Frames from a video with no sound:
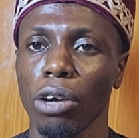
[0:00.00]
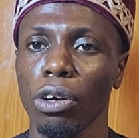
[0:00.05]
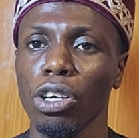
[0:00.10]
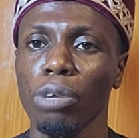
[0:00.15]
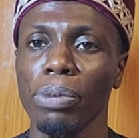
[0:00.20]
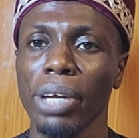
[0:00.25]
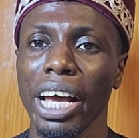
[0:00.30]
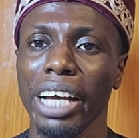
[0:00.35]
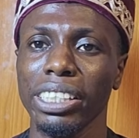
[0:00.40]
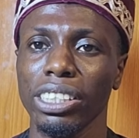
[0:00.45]
I'm
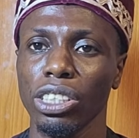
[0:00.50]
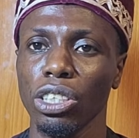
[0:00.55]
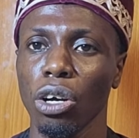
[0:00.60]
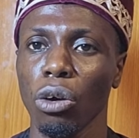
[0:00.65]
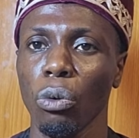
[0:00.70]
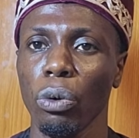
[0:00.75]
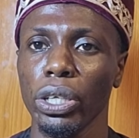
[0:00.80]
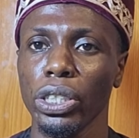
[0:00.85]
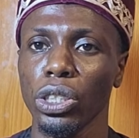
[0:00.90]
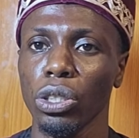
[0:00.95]
going to be answering
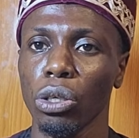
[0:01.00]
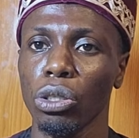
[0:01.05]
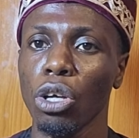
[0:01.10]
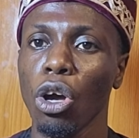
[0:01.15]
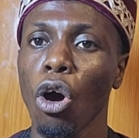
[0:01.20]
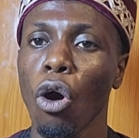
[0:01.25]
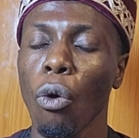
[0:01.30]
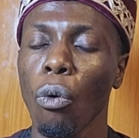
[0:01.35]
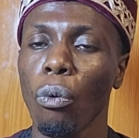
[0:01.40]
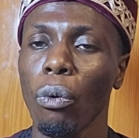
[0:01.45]
your question
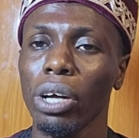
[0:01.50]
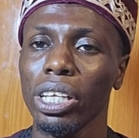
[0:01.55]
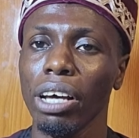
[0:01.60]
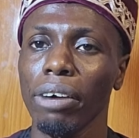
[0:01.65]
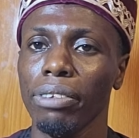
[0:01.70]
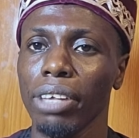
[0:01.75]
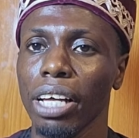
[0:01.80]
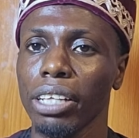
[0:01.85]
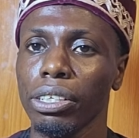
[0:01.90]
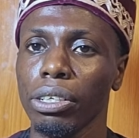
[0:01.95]
one
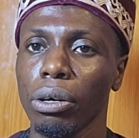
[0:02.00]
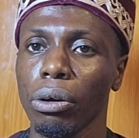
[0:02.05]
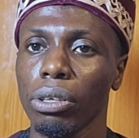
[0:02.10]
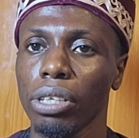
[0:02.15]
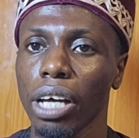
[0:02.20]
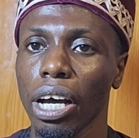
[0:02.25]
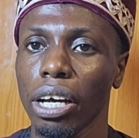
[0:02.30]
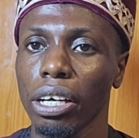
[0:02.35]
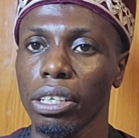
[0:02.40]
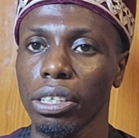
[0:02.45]
after the
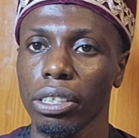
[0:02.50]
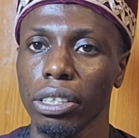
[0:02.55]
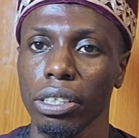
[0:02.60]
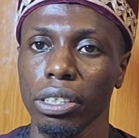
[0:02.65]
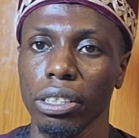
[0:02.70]
other.